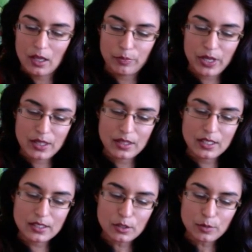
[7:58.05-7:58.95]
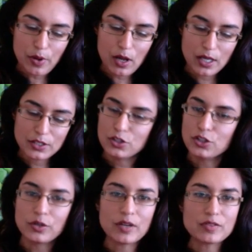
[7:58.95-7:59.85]
But these little pods, you
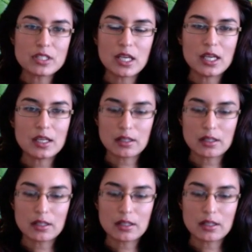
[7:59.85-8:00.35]
don't have to take